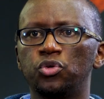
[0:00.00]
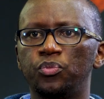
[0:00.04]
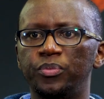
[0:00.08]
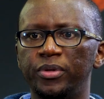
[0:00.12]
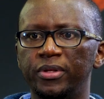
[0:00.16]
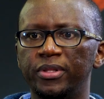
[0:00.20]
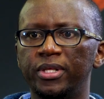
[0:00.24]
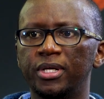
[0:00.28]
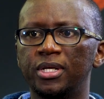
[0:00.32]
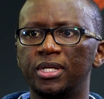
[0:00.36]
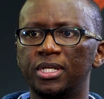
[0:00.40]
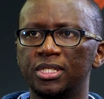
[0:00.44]
To
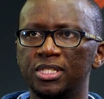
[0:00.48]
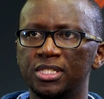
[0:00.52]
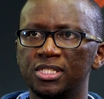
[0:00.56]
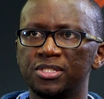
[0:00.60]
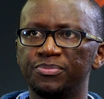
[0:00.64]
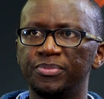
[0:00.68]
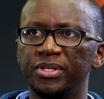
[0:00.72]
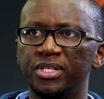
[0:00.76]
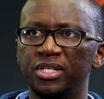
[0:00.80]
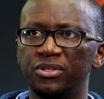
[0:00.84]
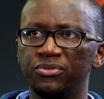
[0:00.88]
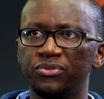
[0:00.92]
me, the
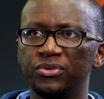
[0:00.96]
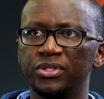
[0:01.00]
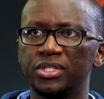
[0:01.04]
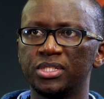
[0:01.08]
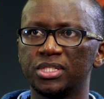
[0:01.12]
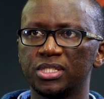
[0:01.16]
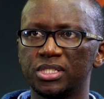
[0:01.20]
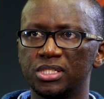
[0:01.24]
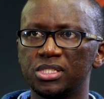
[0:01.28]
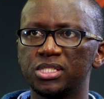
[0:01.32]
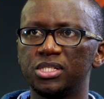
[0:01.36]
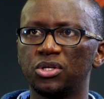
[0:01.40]
greatest benefit
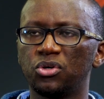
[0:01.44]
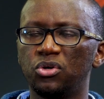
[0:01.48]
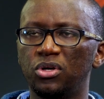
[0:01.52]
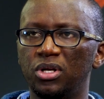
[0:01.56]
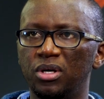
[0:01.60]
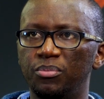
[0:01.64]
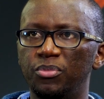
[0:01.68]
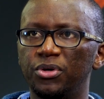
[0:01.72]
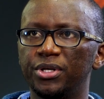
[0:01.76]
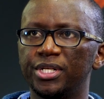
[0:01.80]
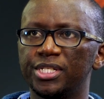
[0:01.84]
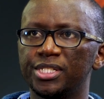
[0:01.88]
is the
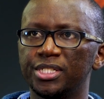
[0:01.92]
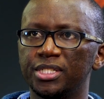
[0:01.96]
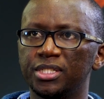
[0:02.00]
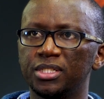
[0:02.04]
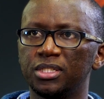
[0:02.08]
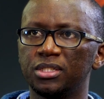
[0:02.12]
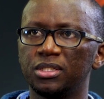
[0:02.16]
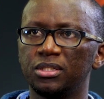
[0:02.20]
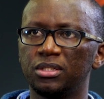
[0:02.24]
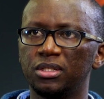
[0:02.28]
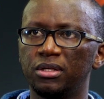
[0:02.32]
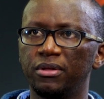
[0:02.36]

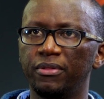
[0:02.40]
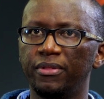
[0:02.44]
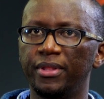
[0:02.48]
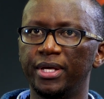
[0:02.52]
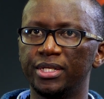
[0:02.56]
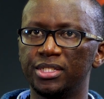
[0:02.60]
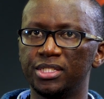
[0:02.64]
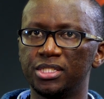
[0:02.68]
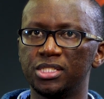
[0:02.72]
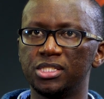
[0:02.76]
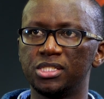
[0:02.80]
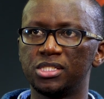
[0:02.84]
collaboration
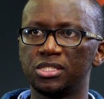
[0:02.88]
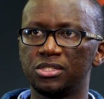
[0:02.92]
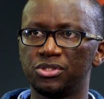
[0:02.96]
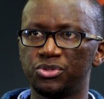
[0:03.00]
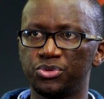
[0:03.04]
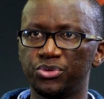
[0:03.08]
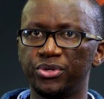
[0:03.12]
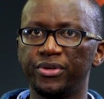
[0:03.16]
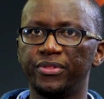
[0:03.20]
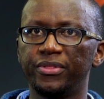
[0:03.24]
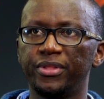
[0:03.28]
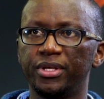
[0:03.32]
that is
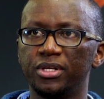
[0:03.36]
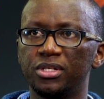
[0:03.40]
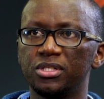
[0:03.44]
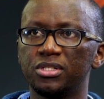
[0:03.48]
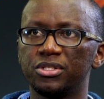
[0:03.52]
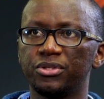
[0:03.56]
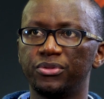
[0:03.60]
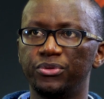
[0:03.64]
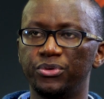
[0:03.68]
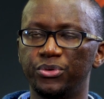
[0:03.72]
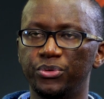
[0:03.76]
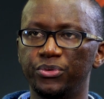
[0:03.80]

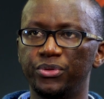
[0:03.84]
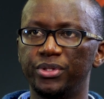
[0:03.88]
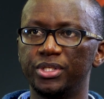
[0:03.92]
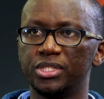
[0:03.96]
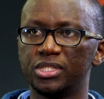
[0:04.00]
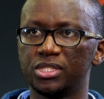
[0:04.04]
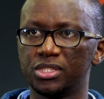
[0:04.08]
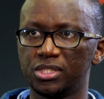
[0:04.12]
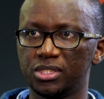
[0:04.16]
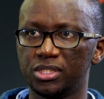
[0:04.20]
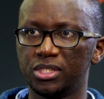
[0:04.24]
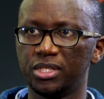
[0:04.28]
strengthened through
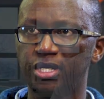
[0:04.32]
these